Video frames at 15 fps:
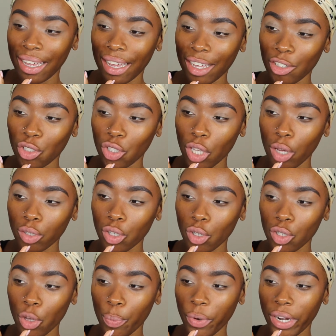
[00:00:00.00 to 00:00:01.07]

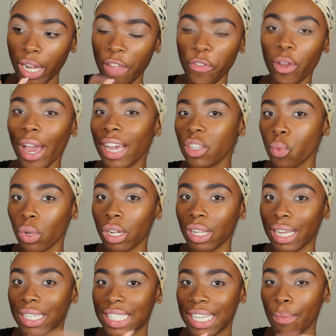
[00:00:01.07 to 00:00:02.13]
So pretty. If you guys want to
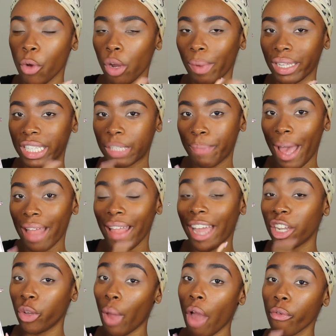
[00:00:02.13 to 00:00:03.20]
like see more about this palette, I
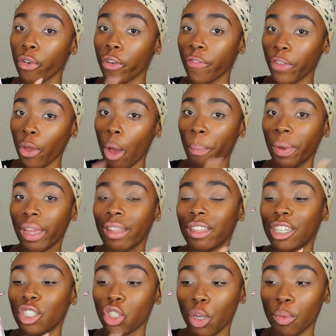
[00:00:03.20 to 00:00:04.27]
do have a review I'll put in the
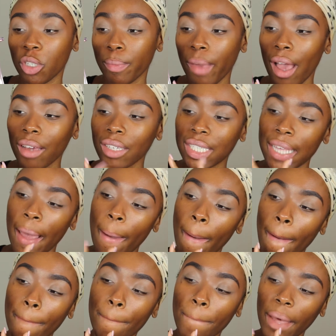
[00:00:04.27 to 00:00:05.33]
description box.
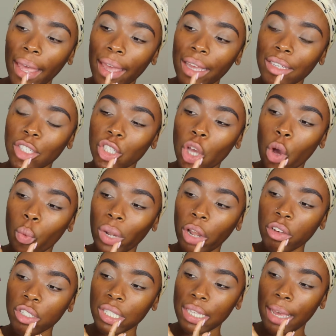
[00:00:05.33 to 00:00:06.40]
But so what I
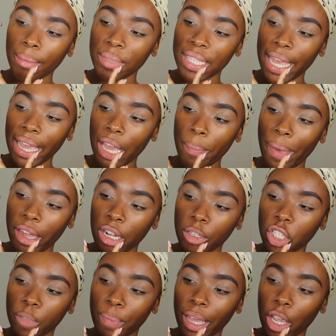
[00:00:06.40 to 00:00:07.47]
was saying about it
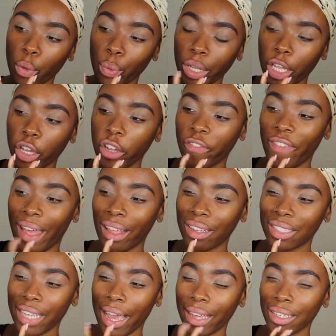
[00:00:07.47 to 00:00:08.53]
just being a really good
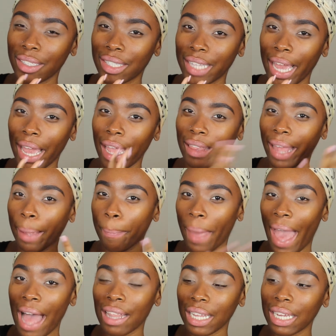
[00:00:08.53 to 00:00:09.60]
Valentine's Day like
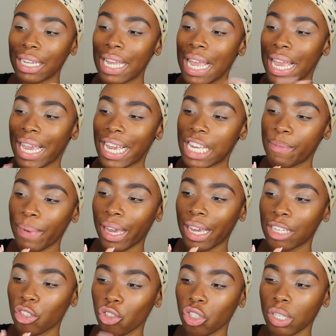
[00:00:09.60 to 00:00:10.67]
palette is
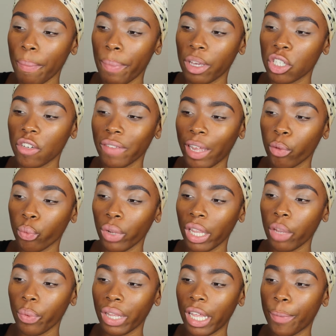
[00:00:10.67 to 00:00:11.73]
because there's just a bunch of like
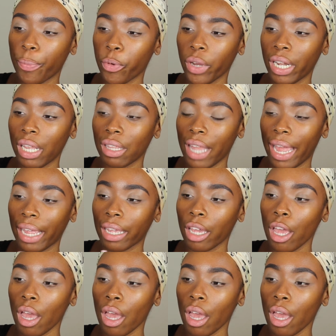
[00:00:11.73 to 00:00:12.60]
really pretty like